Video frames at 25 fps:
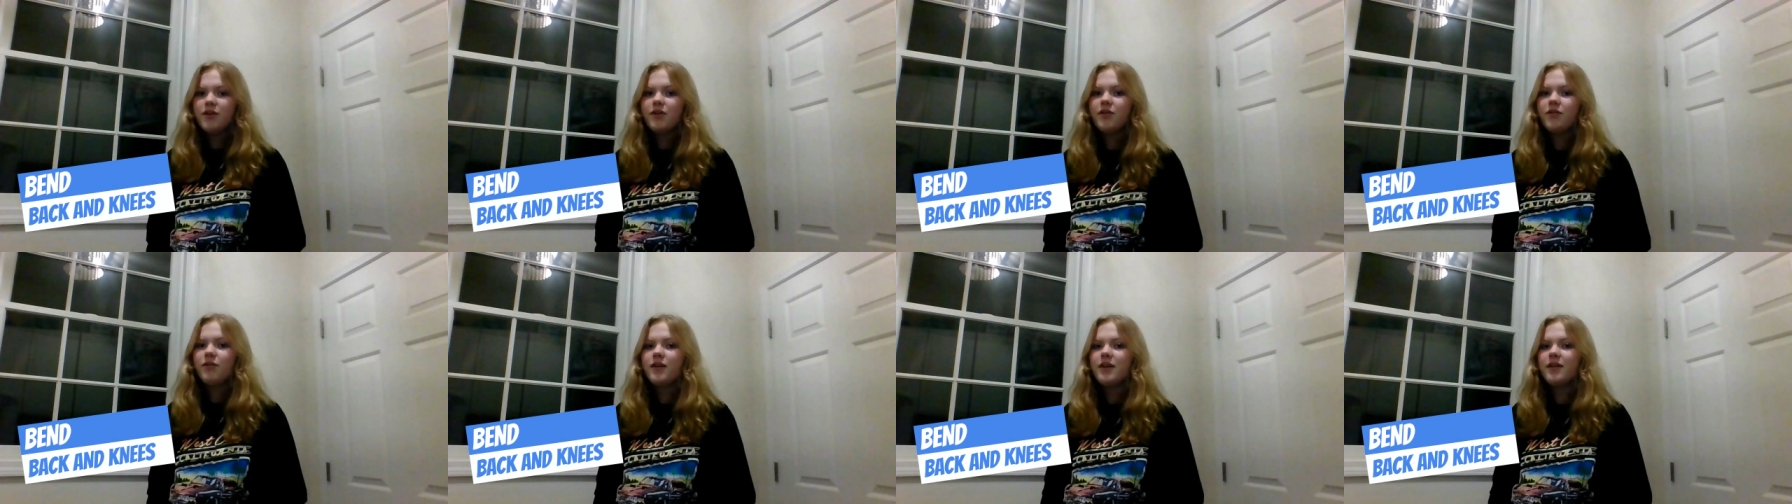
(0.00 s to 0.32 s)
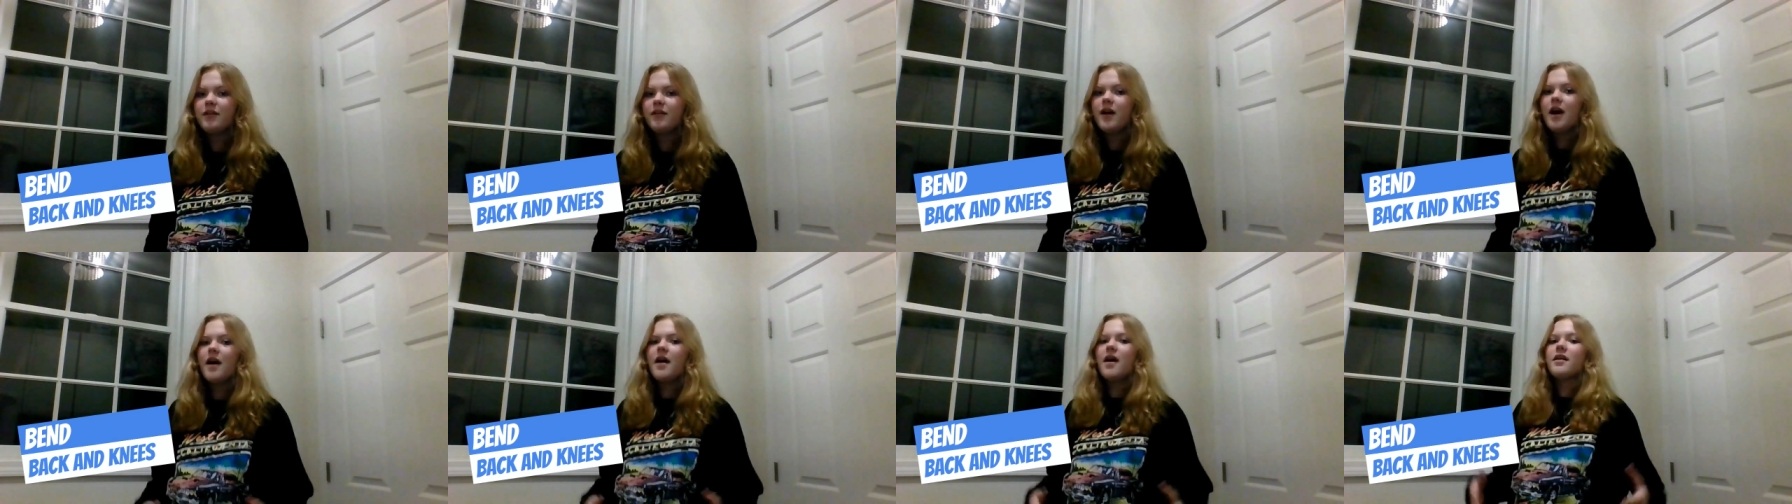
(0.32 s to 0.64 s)
you
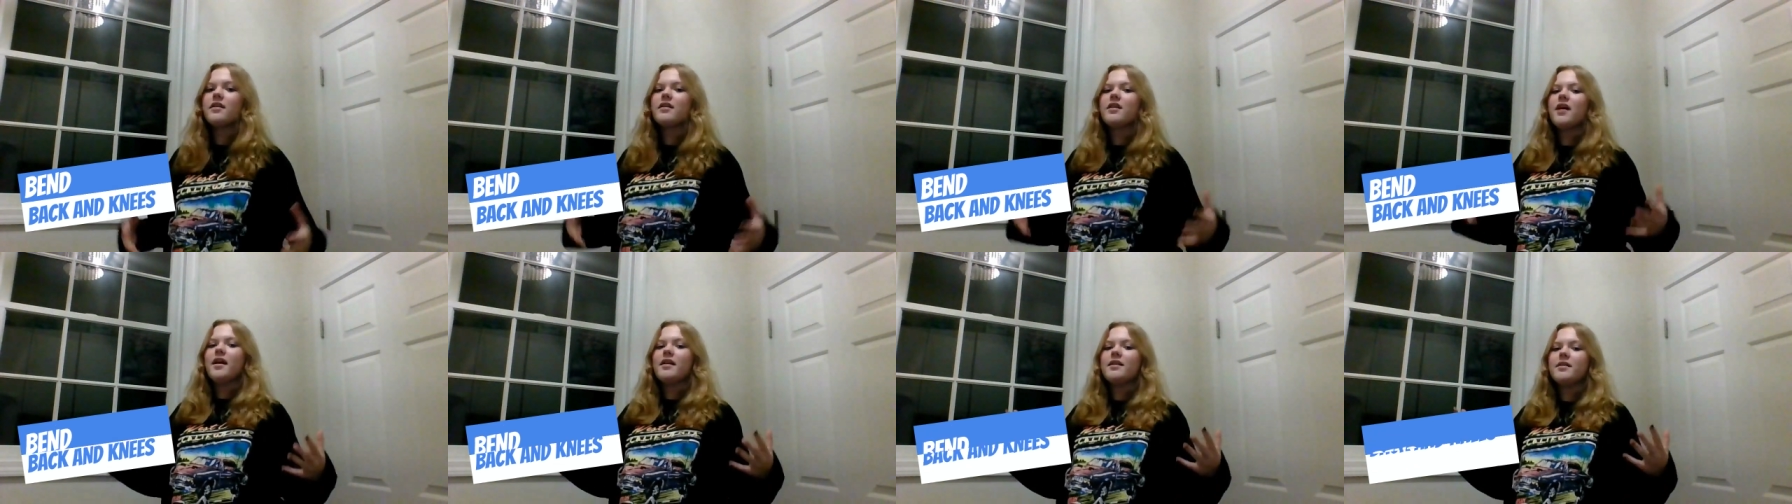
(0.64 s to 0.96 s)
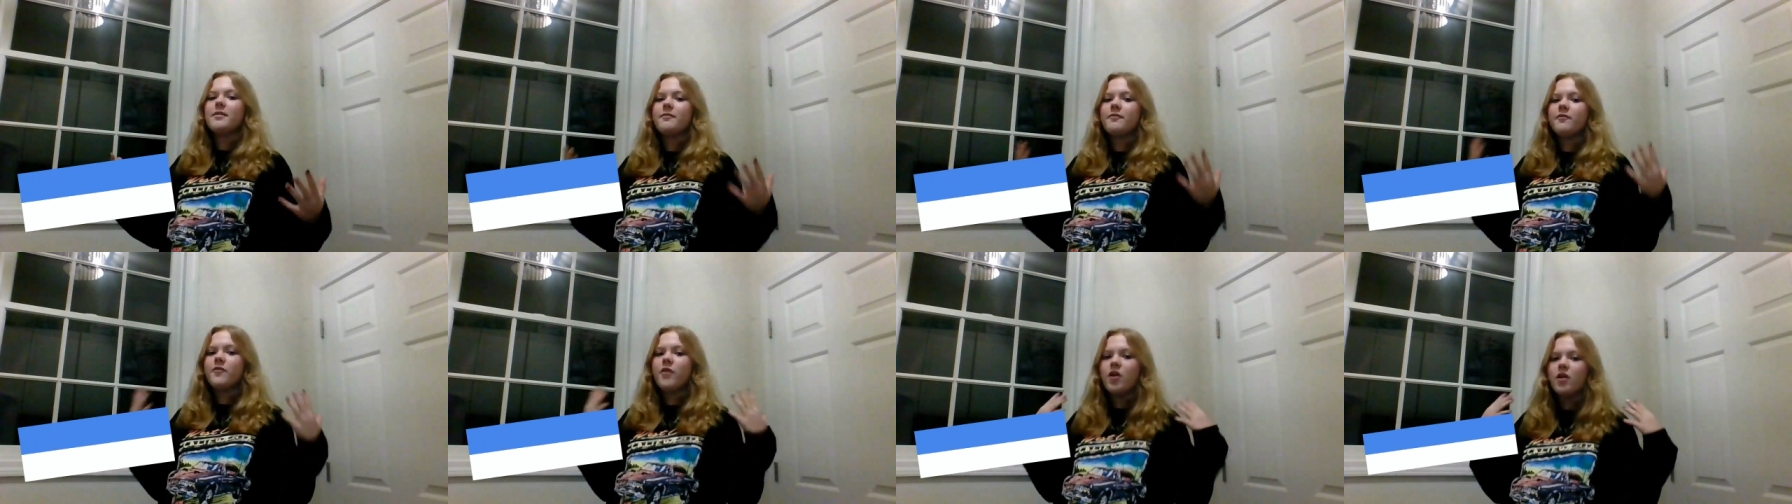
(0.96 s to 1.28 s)
can end
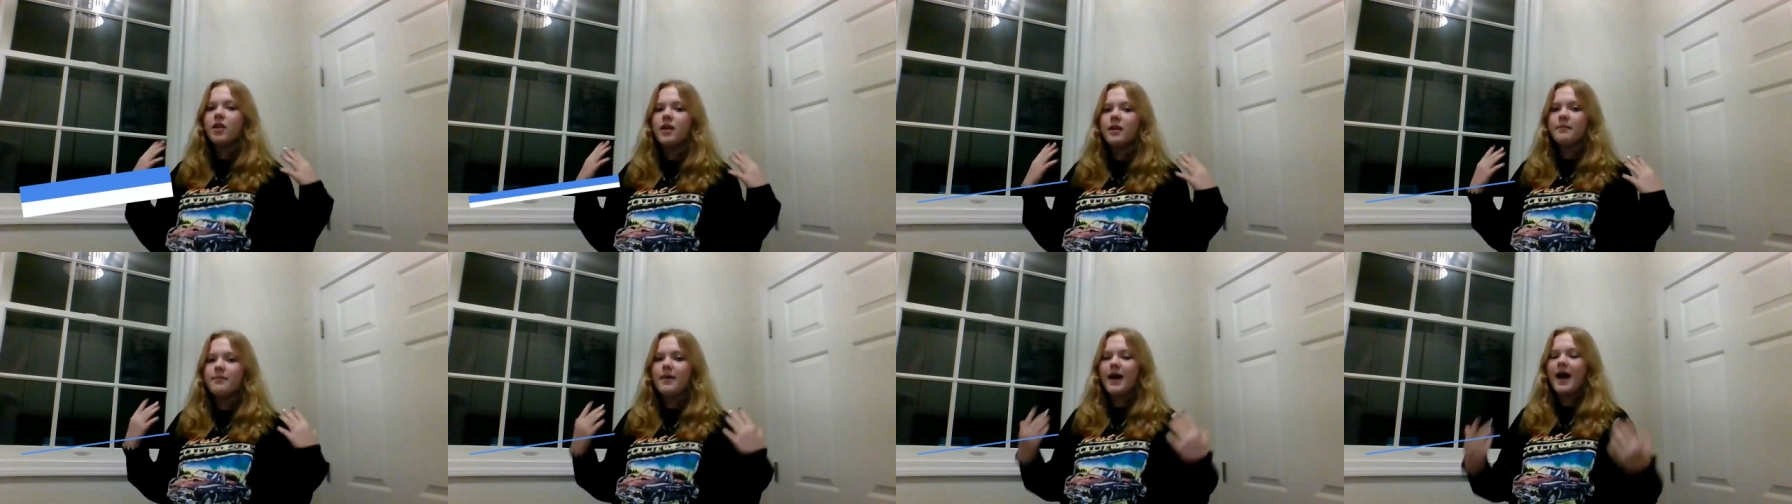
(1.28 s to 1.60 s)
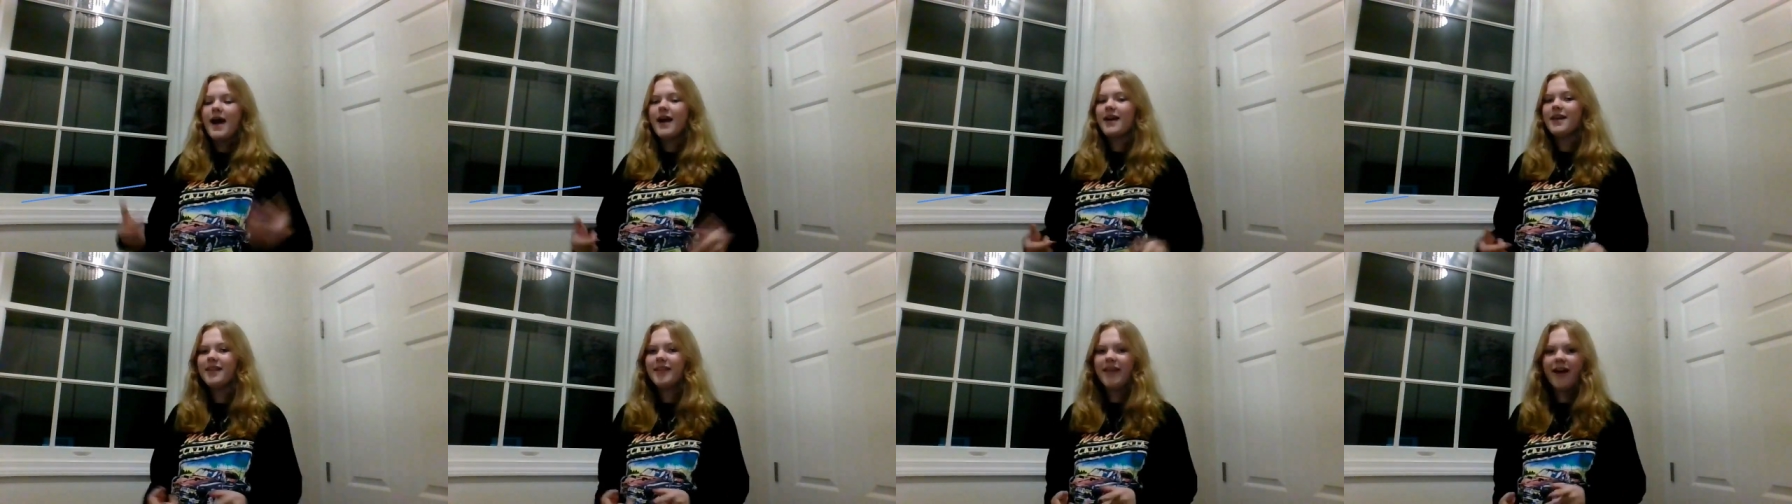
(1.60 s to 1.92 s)
up falling
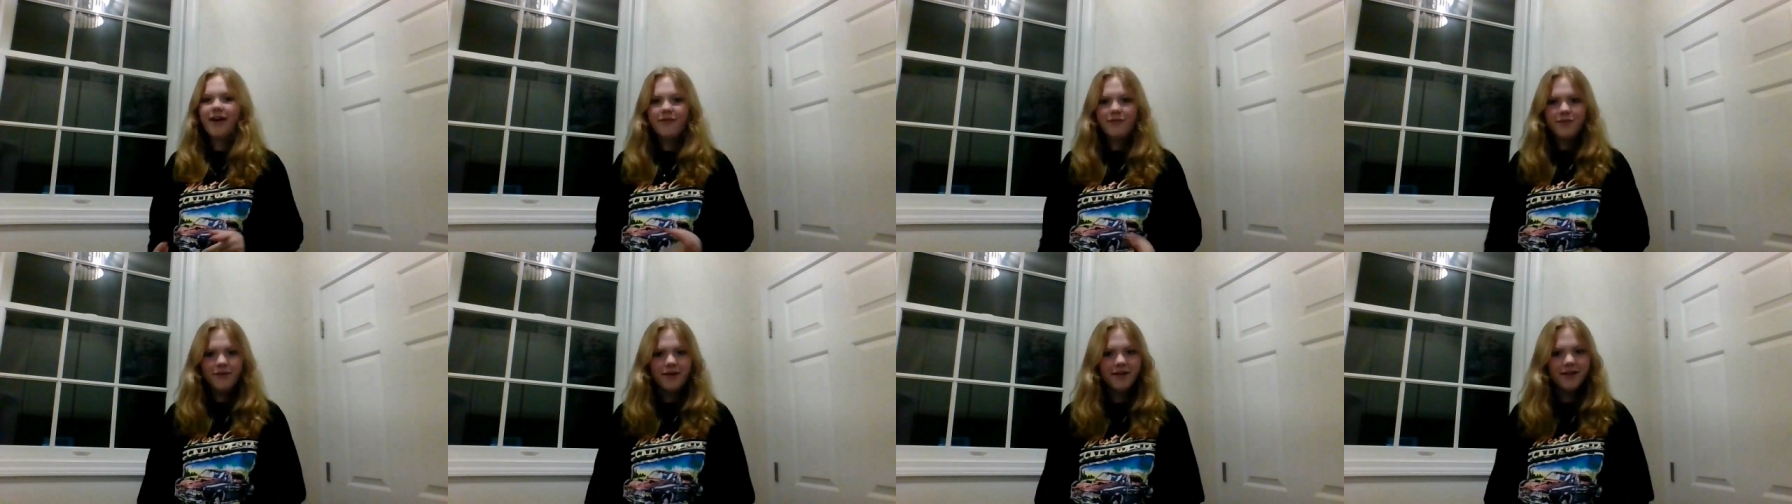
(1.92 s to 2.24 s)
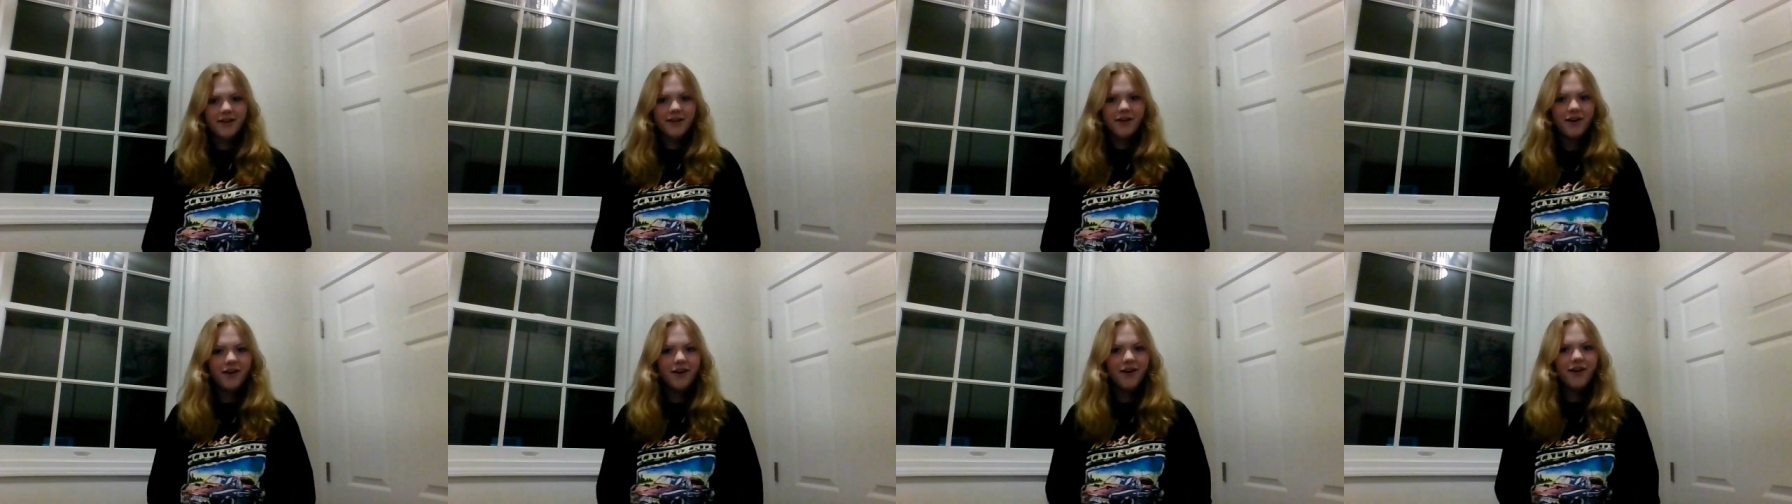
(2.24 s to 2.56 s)
back and that
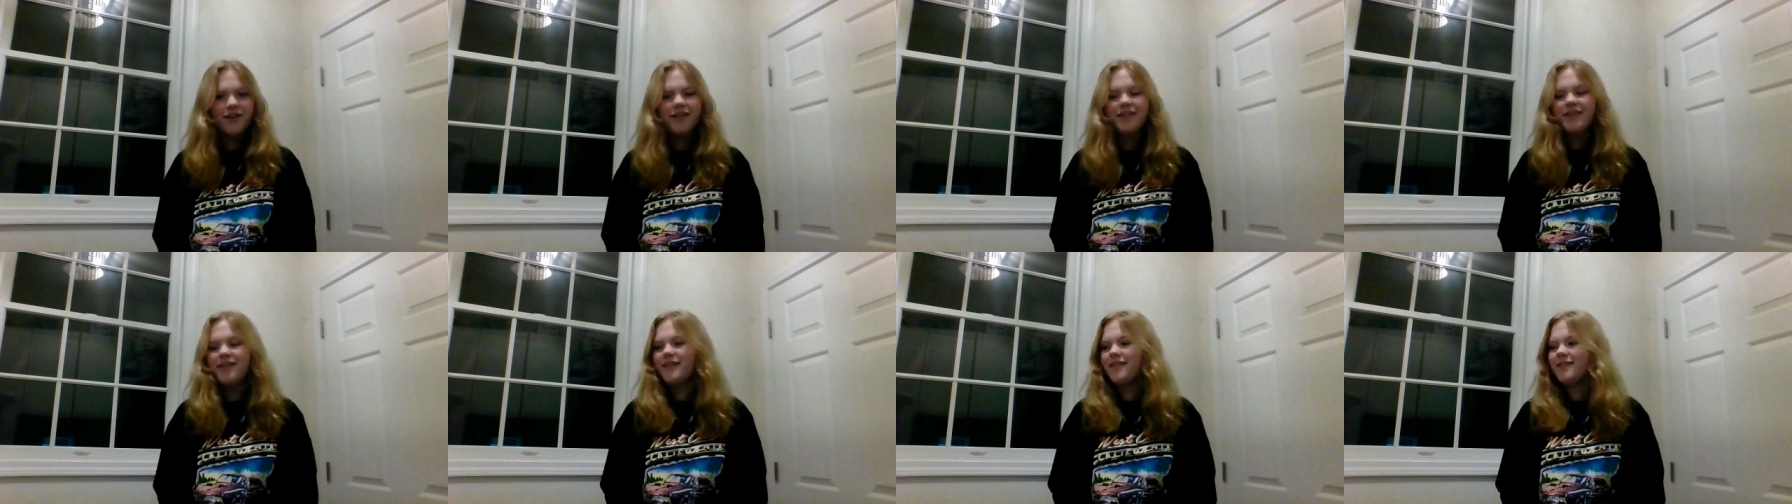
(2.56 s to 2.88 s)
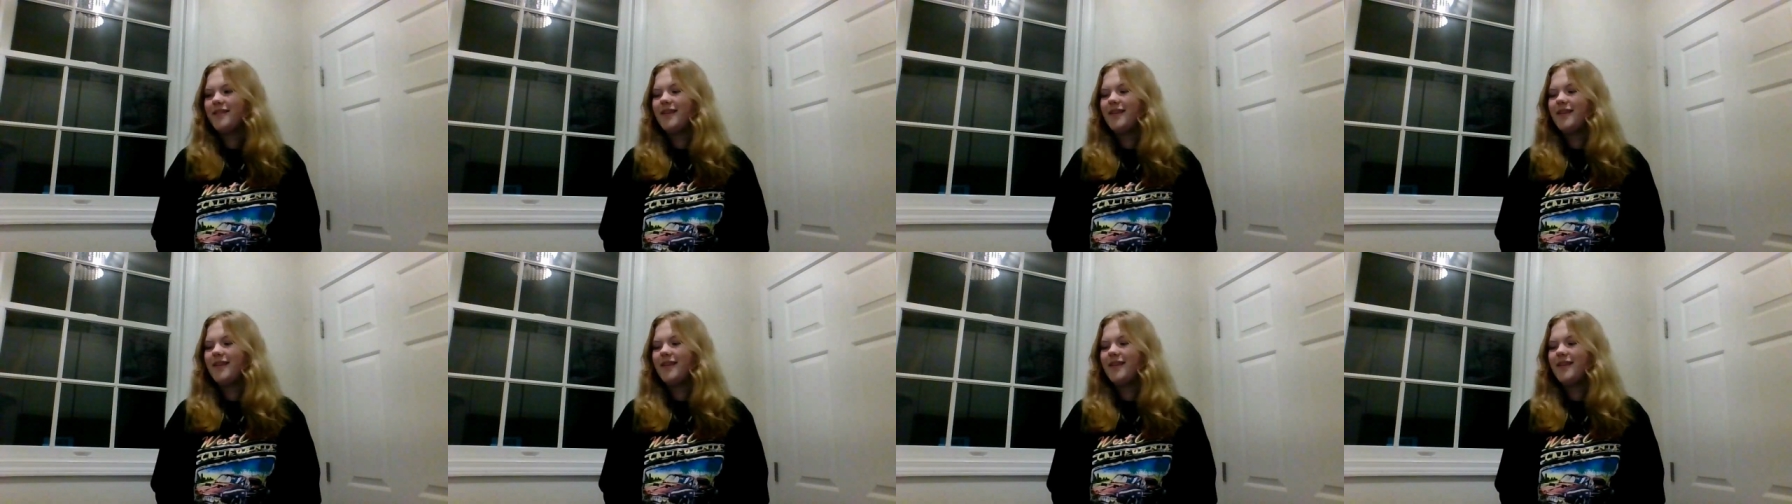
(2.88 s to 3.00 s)
really hurts.